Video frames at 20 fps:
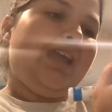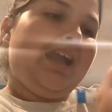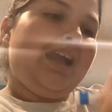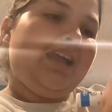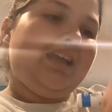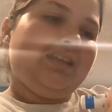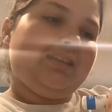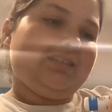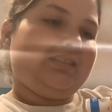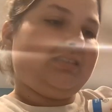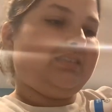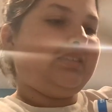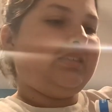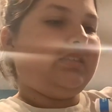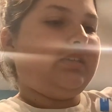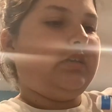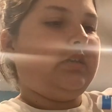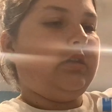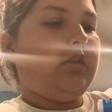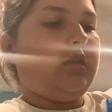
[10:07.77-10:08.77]

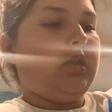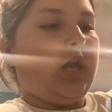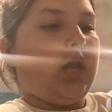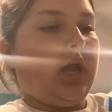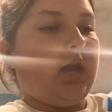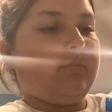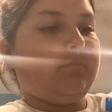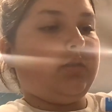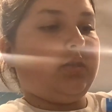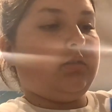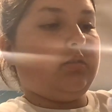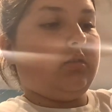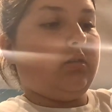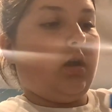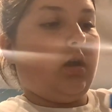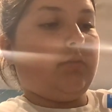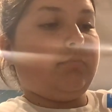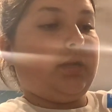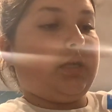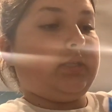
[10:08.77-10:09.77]
last. I mean,
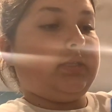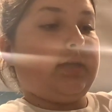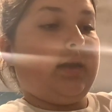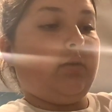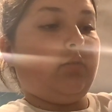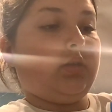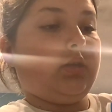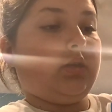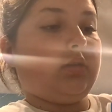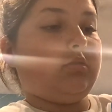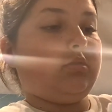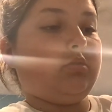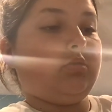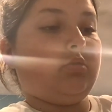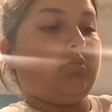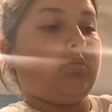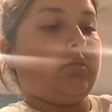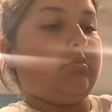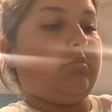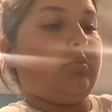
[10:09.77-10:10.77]
I'm not doubting it,
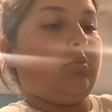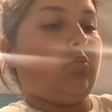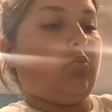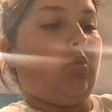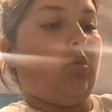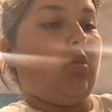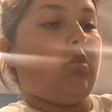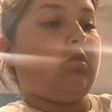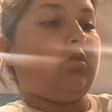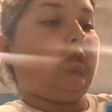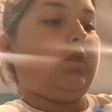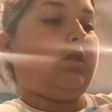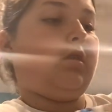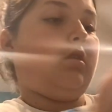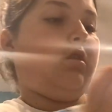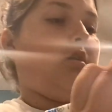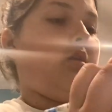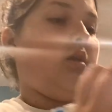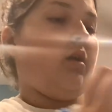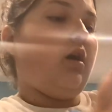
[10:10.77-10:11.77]
don't get me wrong. Like,
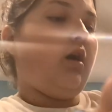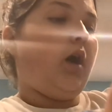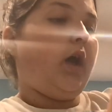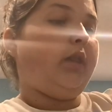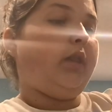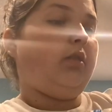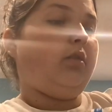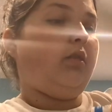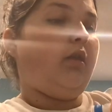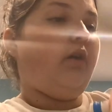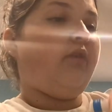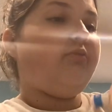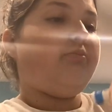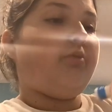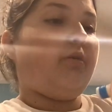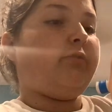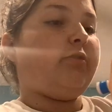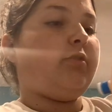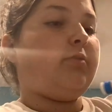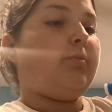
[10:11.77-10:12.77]
I love
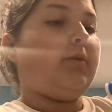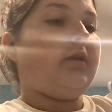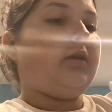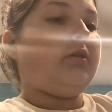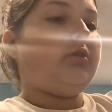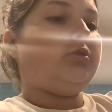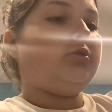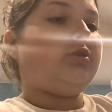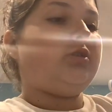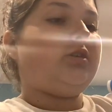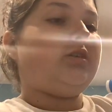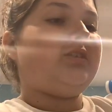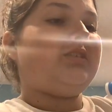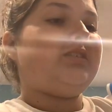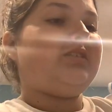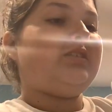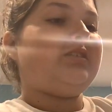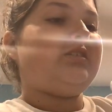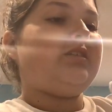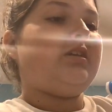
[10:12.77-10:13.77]
puffy paint,
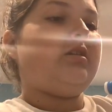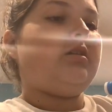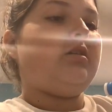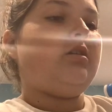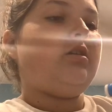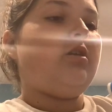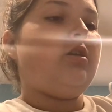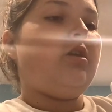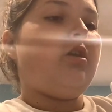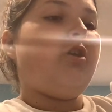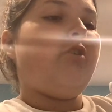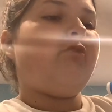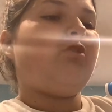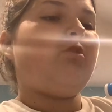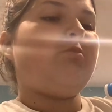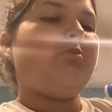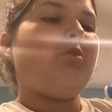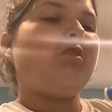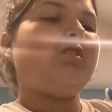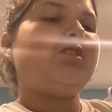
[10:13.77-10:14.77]
just for
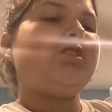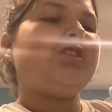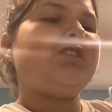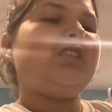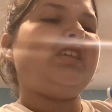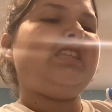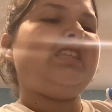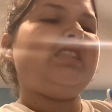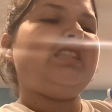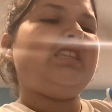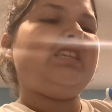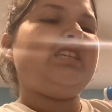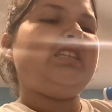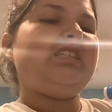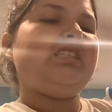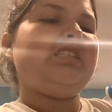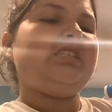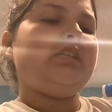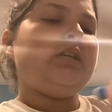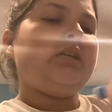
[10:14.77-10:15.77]
a project like
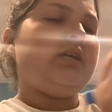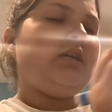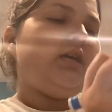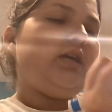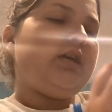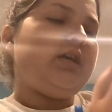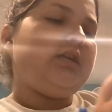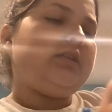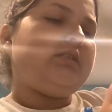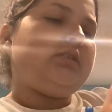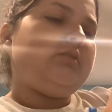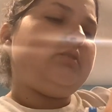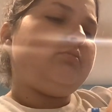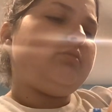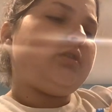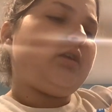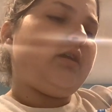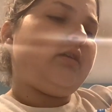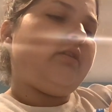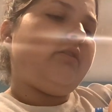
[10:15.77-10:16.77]
this, it seems
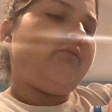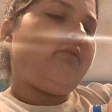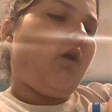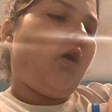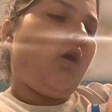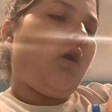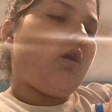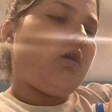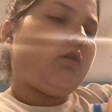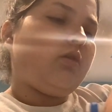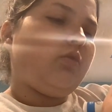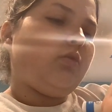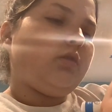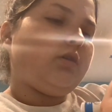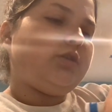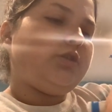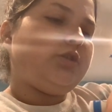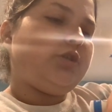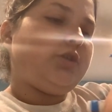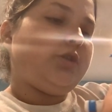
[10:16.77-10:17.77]
kind of
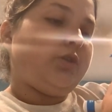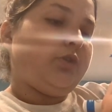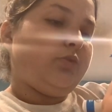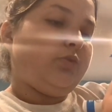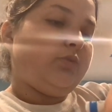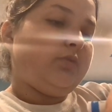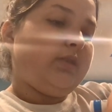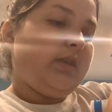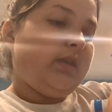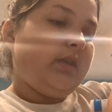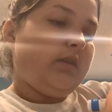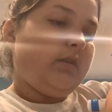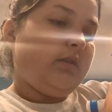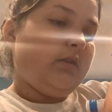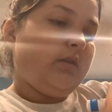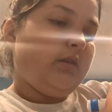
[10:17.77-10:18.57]
awkward to use it